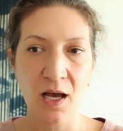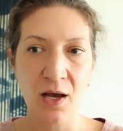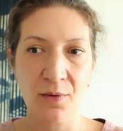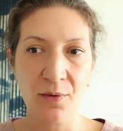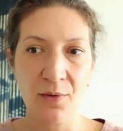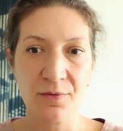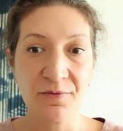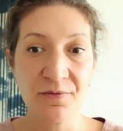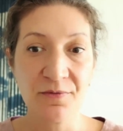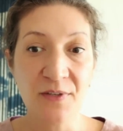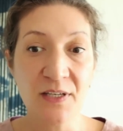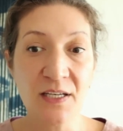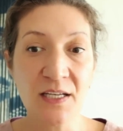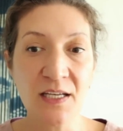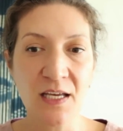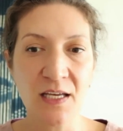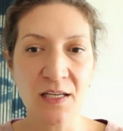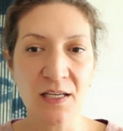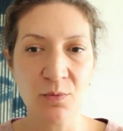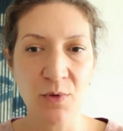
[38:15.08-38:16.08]
fitting
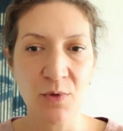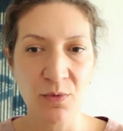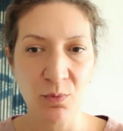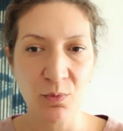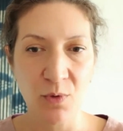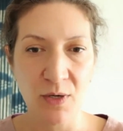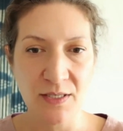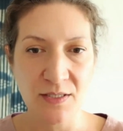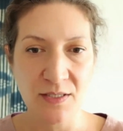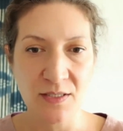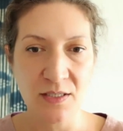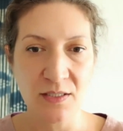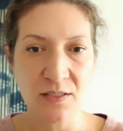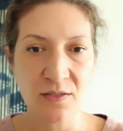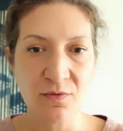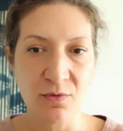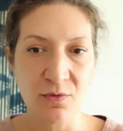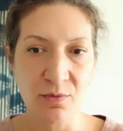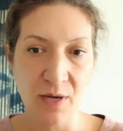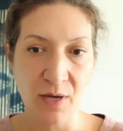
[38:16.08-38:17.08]
in with what's
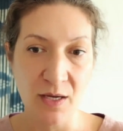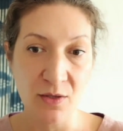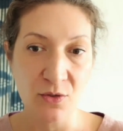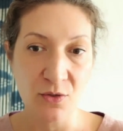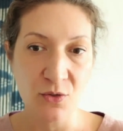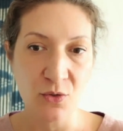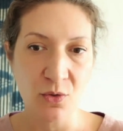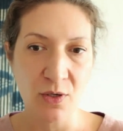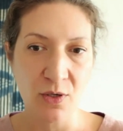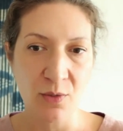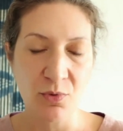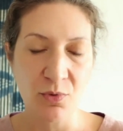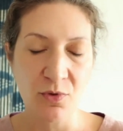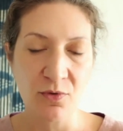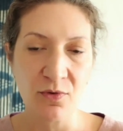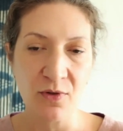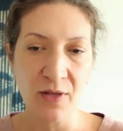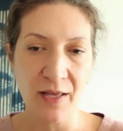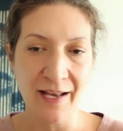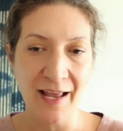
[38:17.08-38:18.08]
needed for regulatory
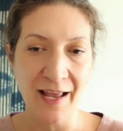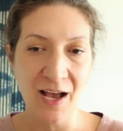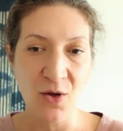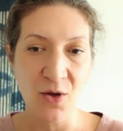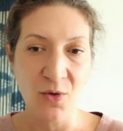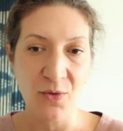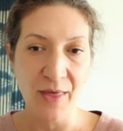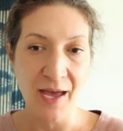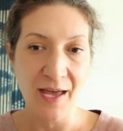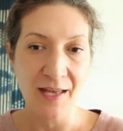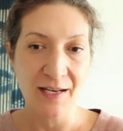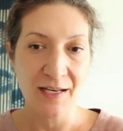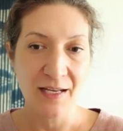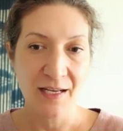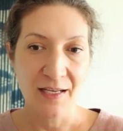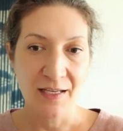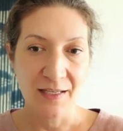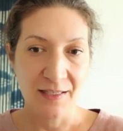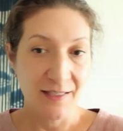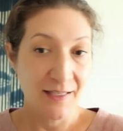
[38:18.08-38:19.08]
approval, and how that
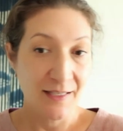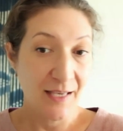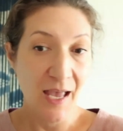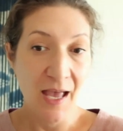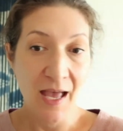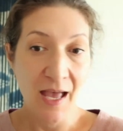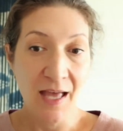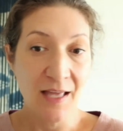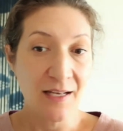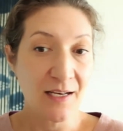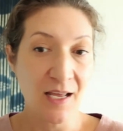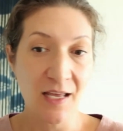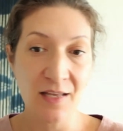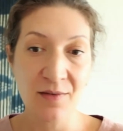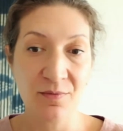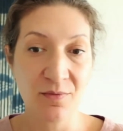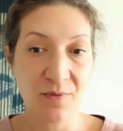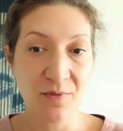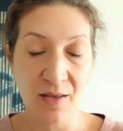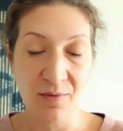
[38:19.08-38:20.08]
can
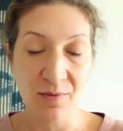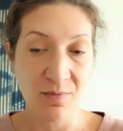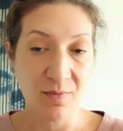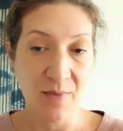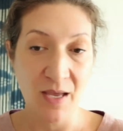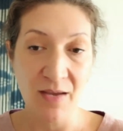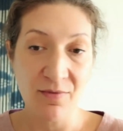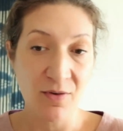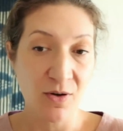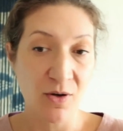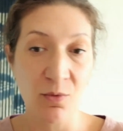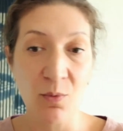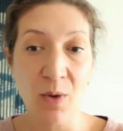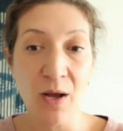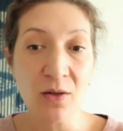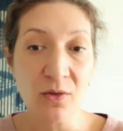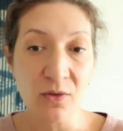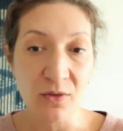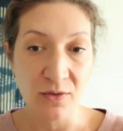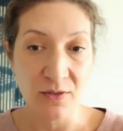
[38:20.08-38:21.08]
and may very
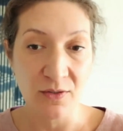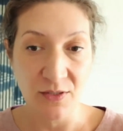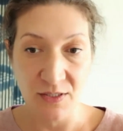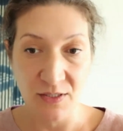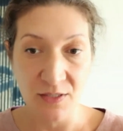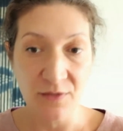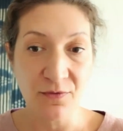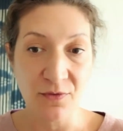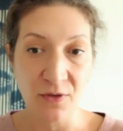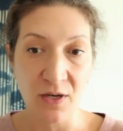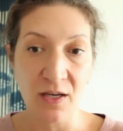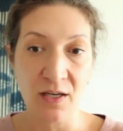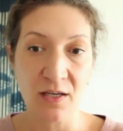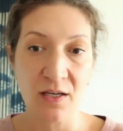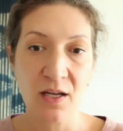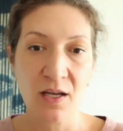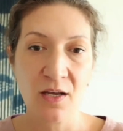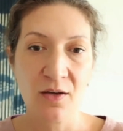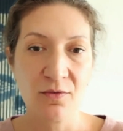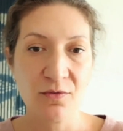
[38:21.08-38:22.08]
well look different
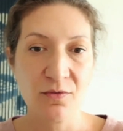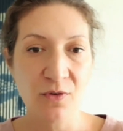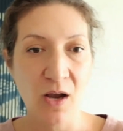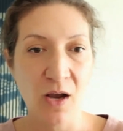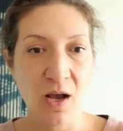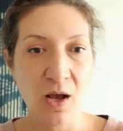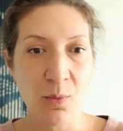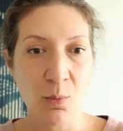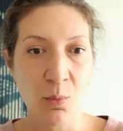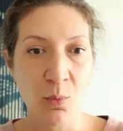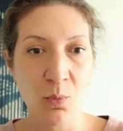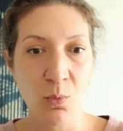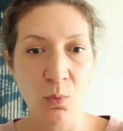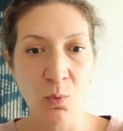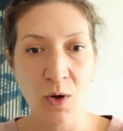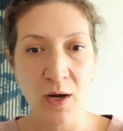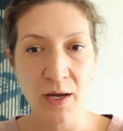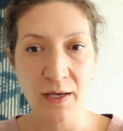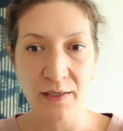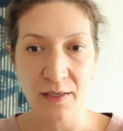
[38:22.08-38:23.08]
from
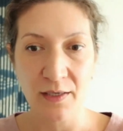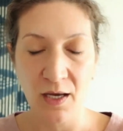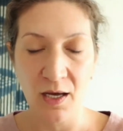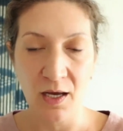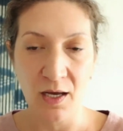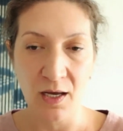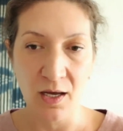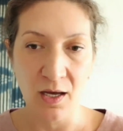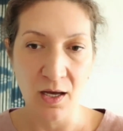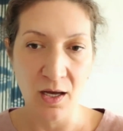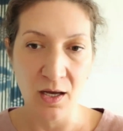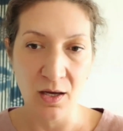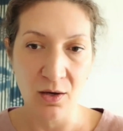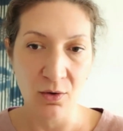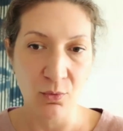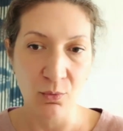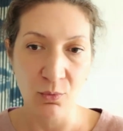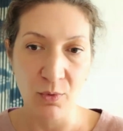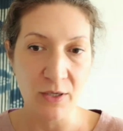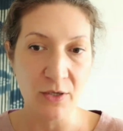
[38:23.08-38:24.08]
what
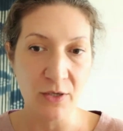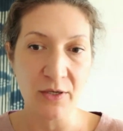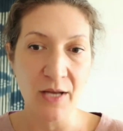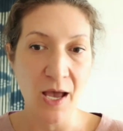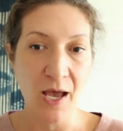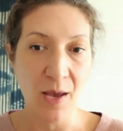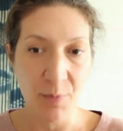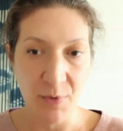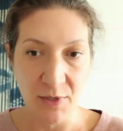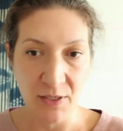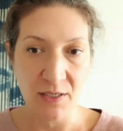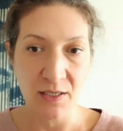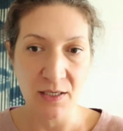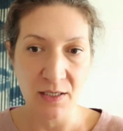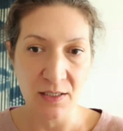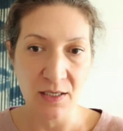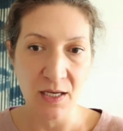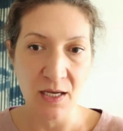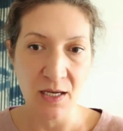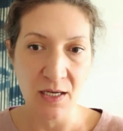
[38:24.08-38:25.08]
could happen
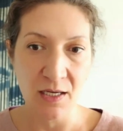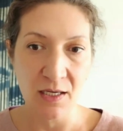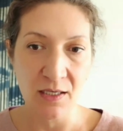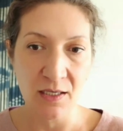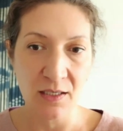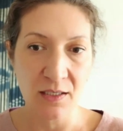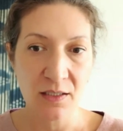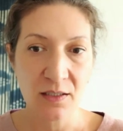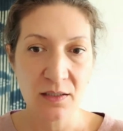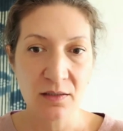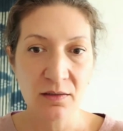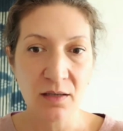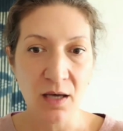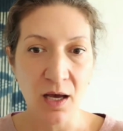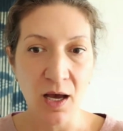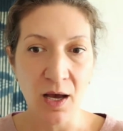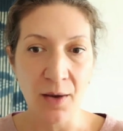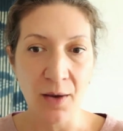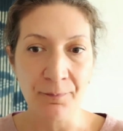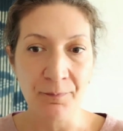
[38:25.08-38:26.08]
in a
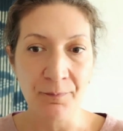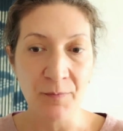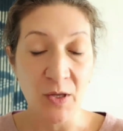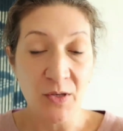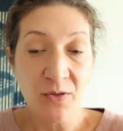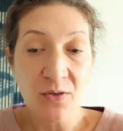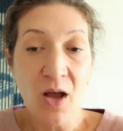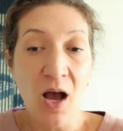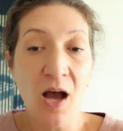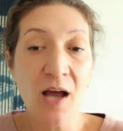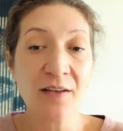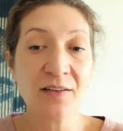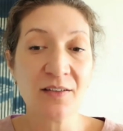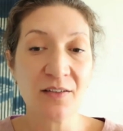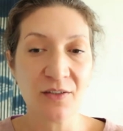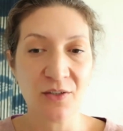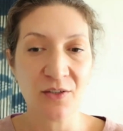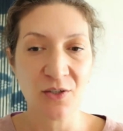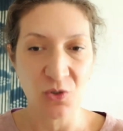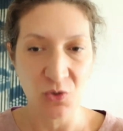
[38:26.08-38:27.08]

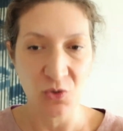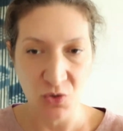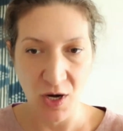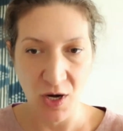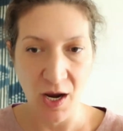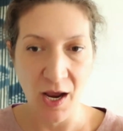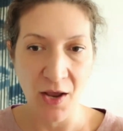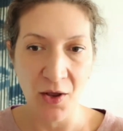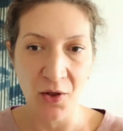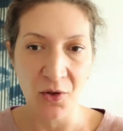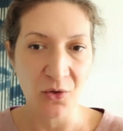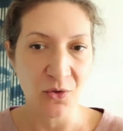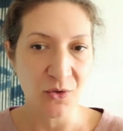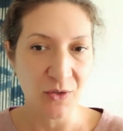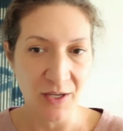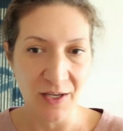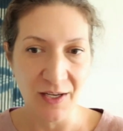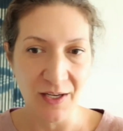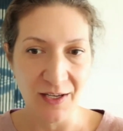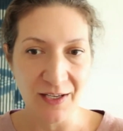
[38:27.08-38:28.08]
non-clinical trial
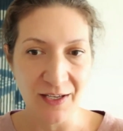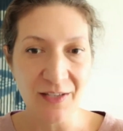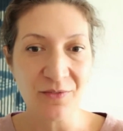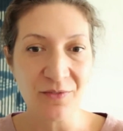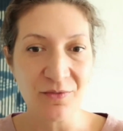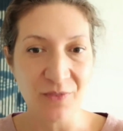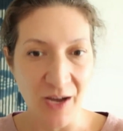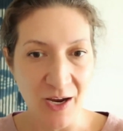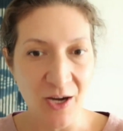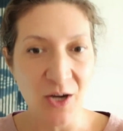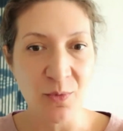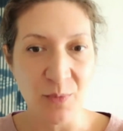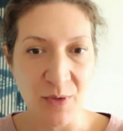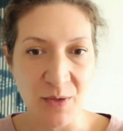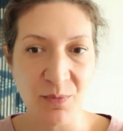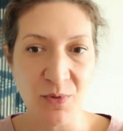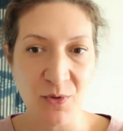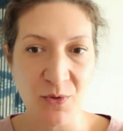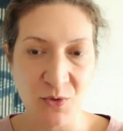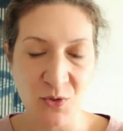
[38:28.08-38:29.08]

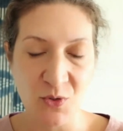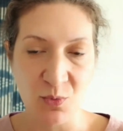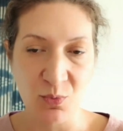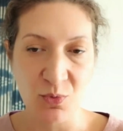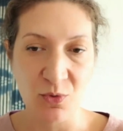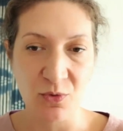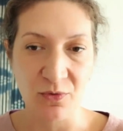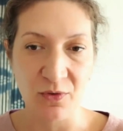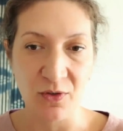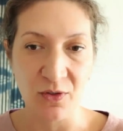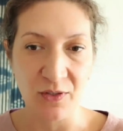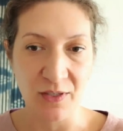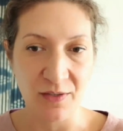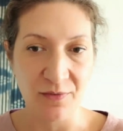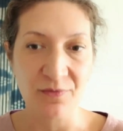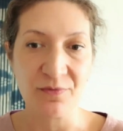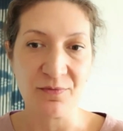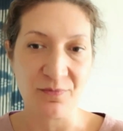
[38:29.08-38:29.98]
environment post-approval, if